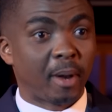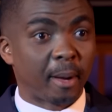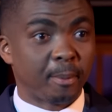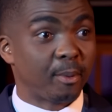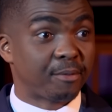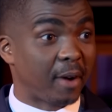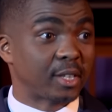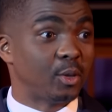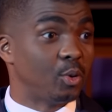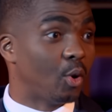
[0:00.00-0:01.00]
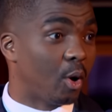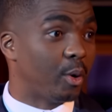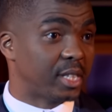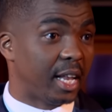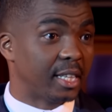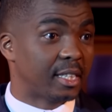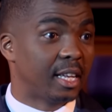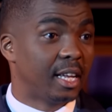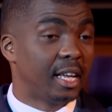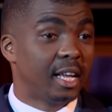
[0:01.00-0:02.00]
Black people, fuck you, you're always late.
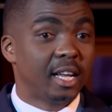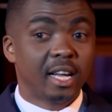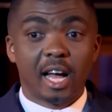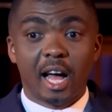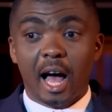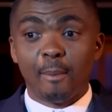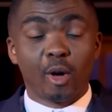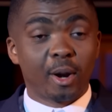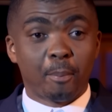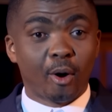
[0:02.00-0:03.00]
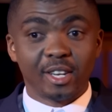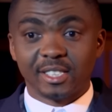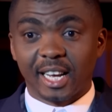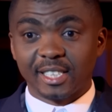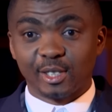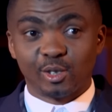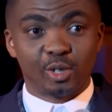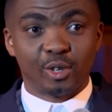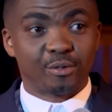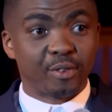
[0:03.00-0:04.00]
I'm not apologizing to
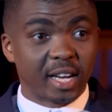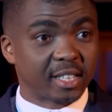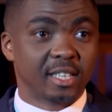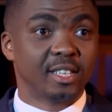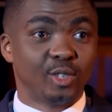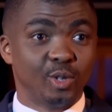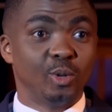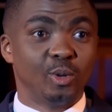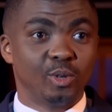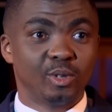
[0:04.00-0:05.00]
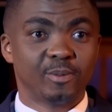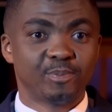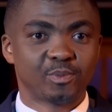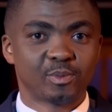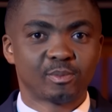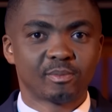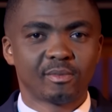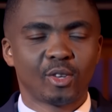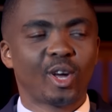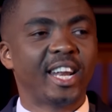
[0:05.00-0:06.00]
you, fuck you.
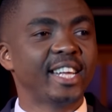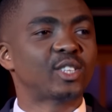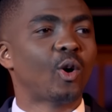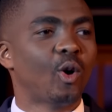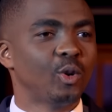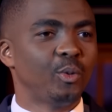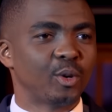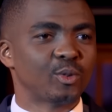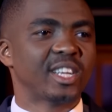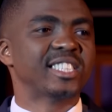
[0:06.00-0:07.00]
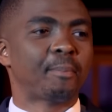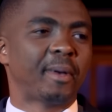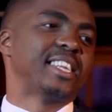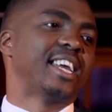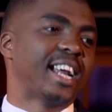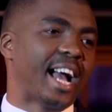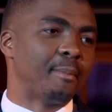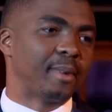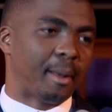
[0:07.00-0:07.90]
You are late the whole week, uzenza betere ngam